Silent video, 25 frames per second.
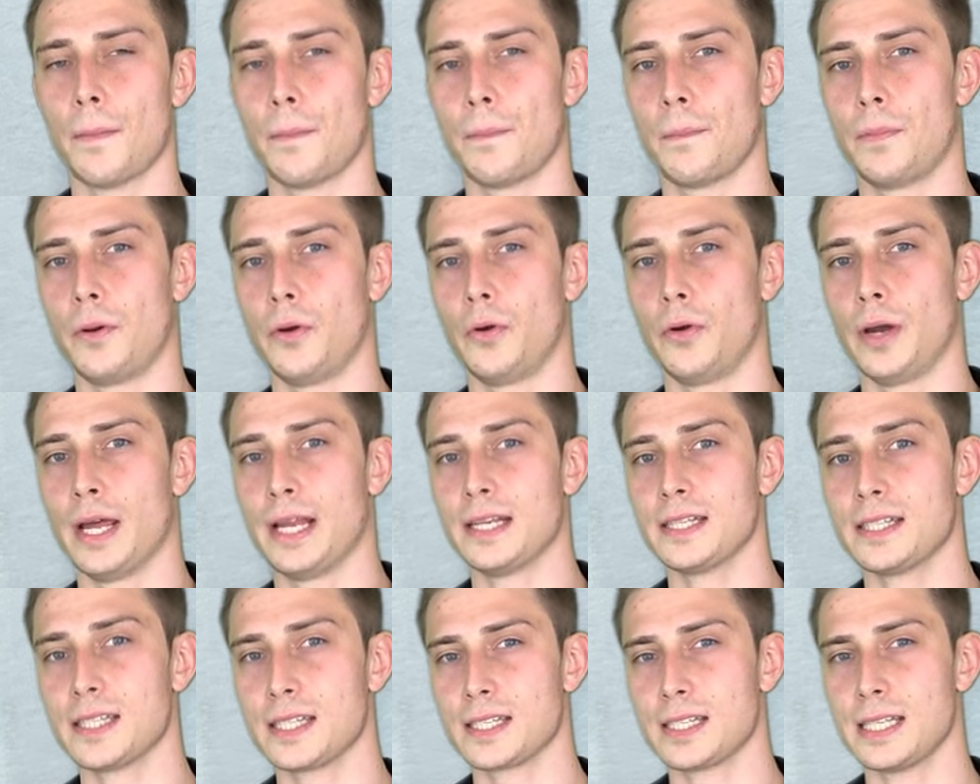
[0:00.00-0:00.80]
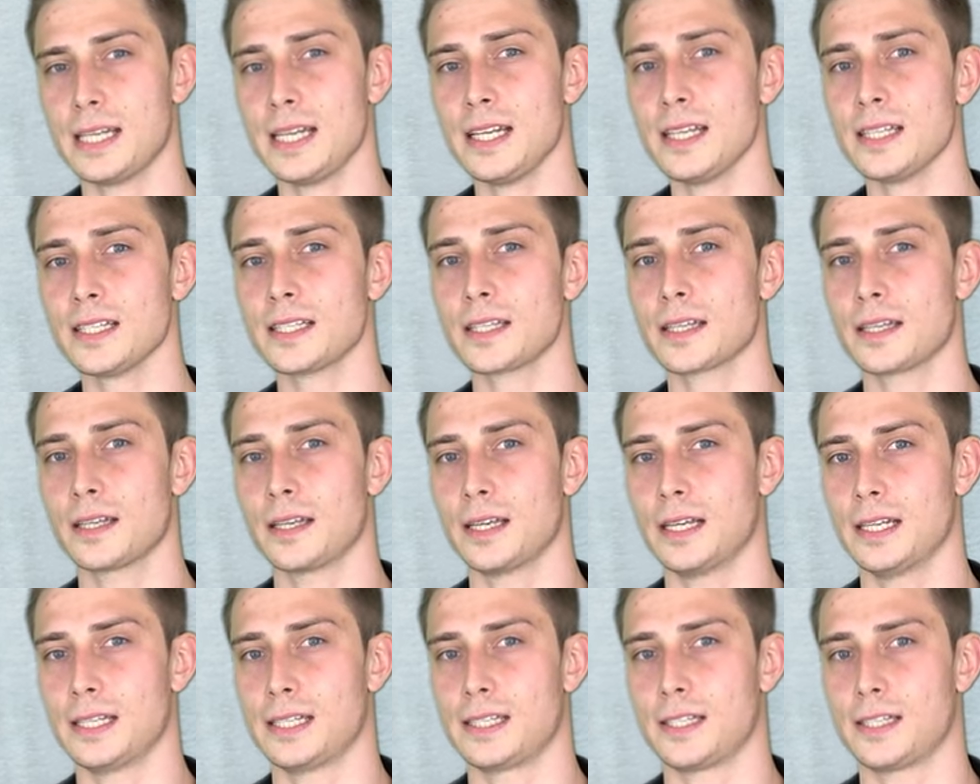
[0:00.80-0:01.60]
parentheses,
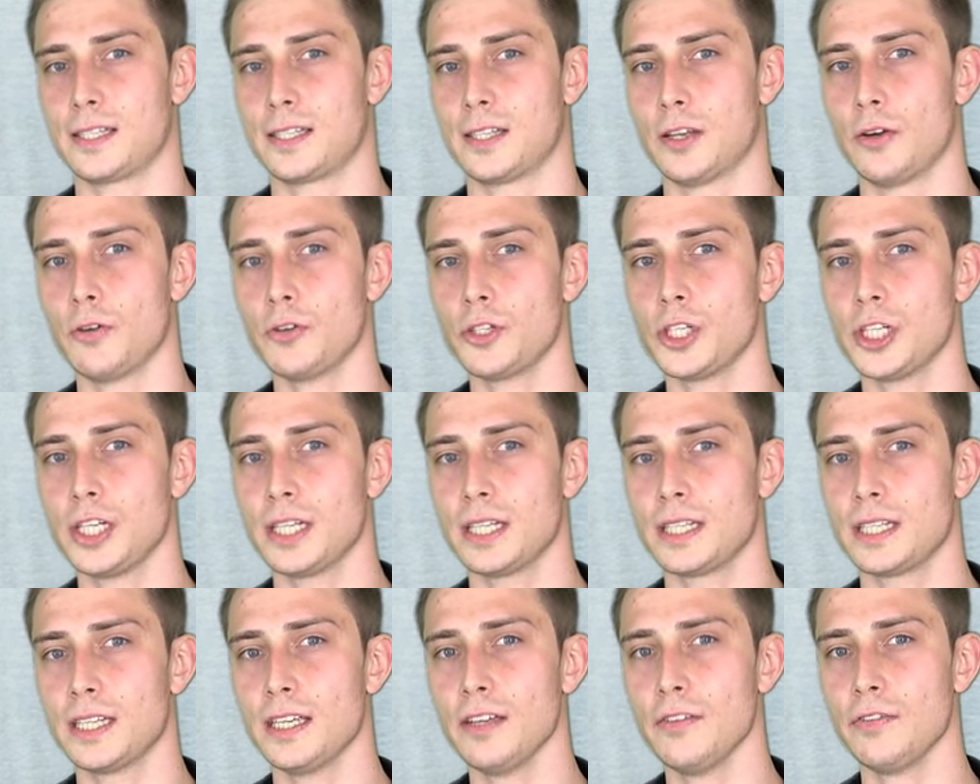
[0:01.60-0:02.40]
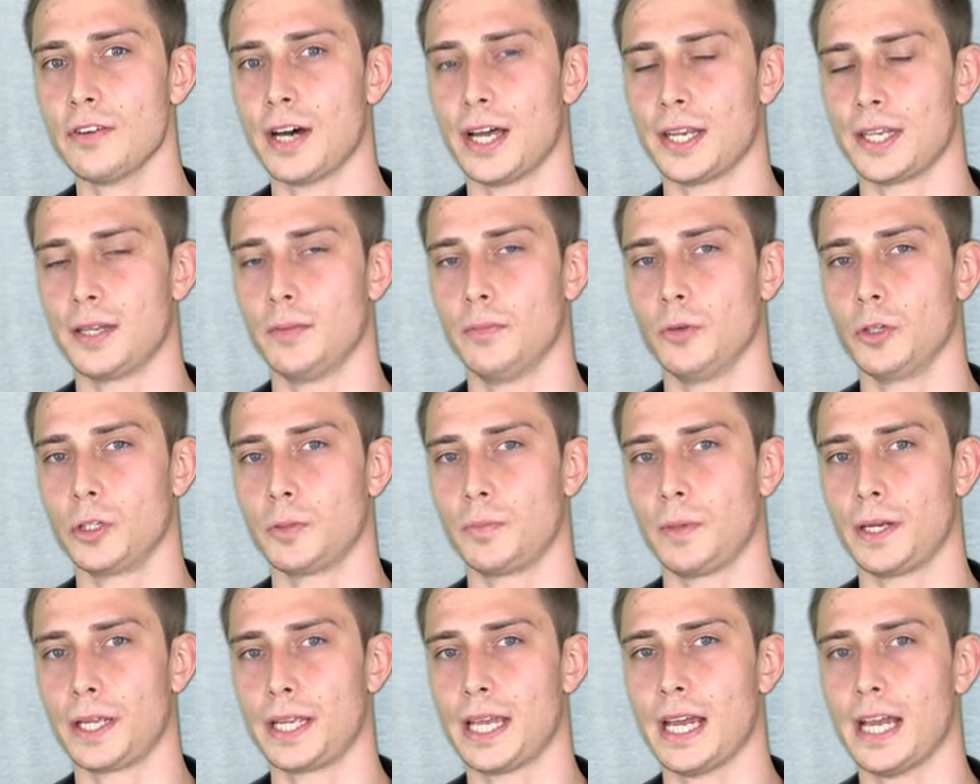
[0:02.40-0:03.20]
it's associative under
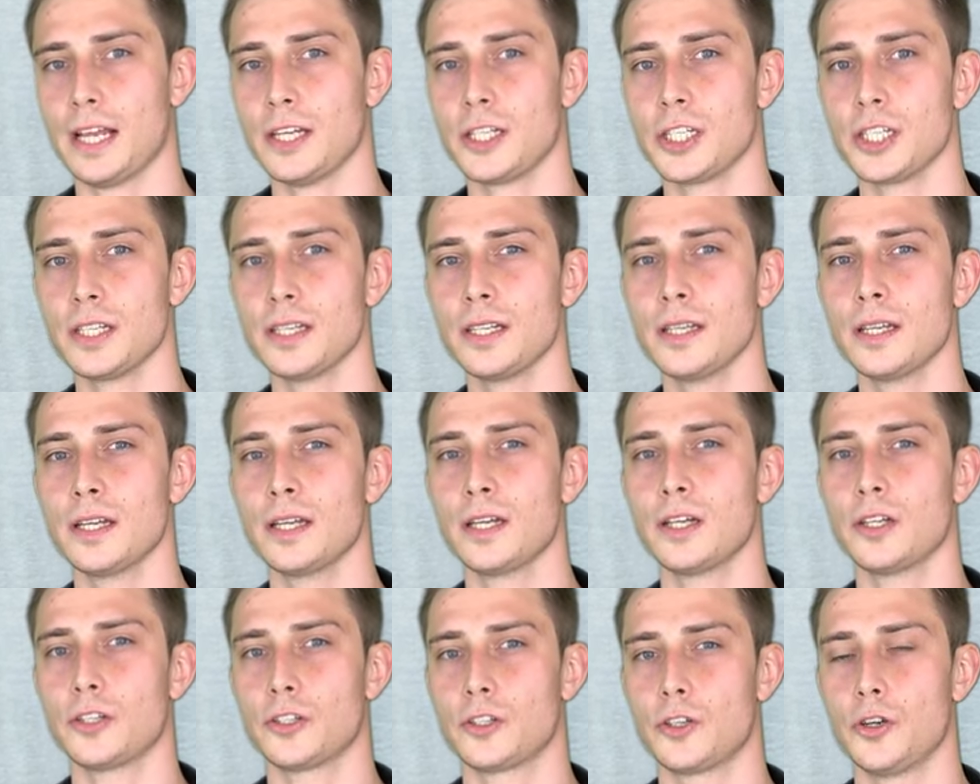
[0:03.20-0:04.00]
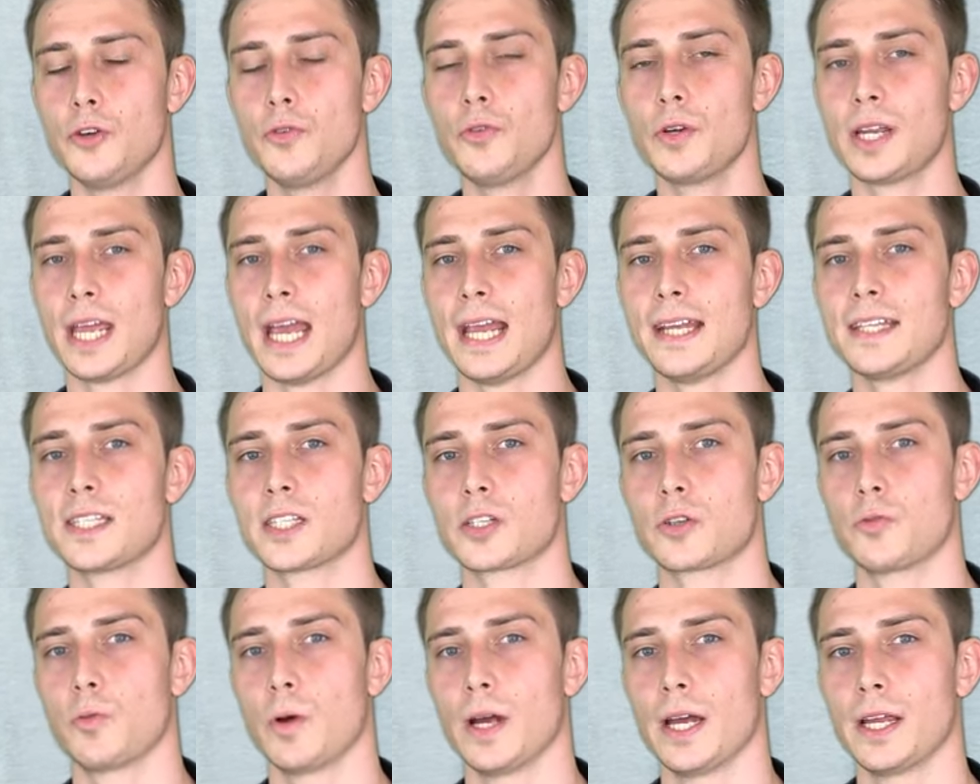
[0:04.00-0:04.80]
multiplication, 2k
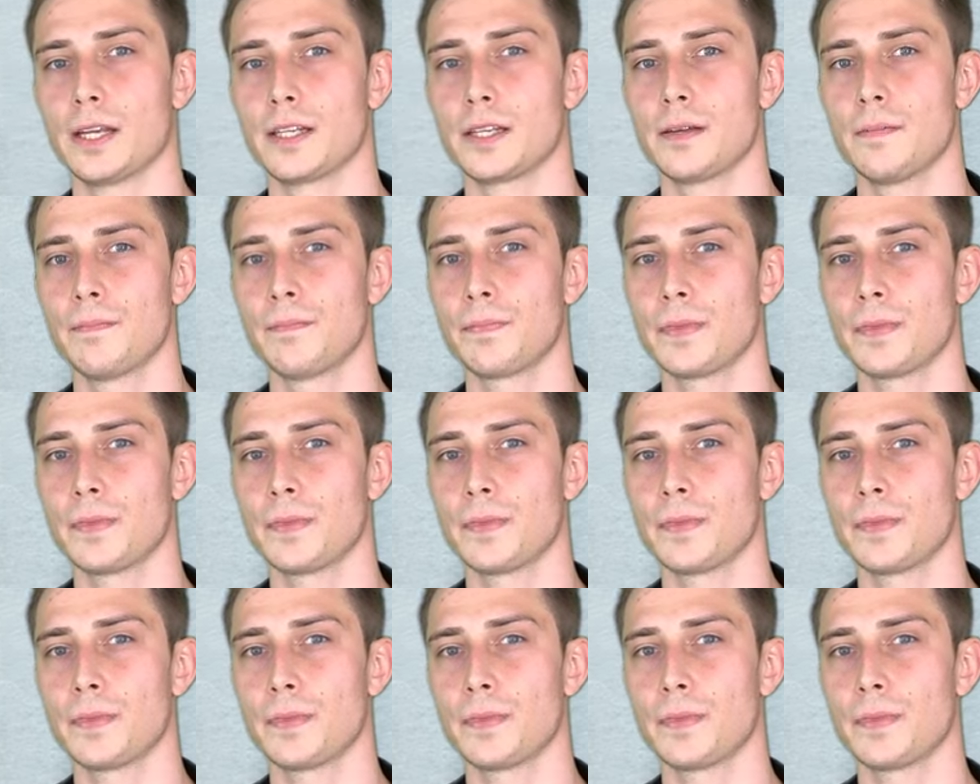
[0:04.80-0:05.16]
squared.